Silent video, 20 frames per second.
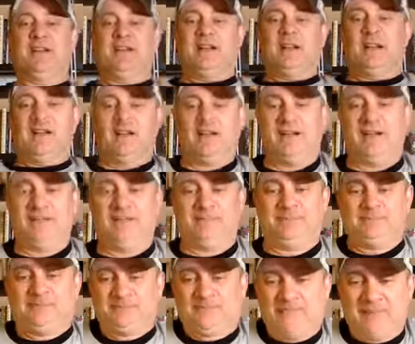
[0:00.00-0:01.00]

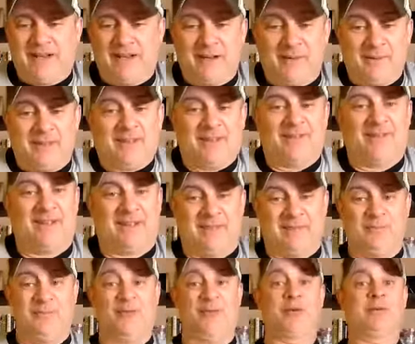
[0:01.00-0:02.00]
Now I'm going to even get
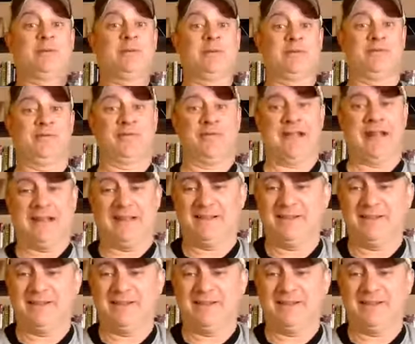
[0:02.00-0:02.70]
in more trouble for that.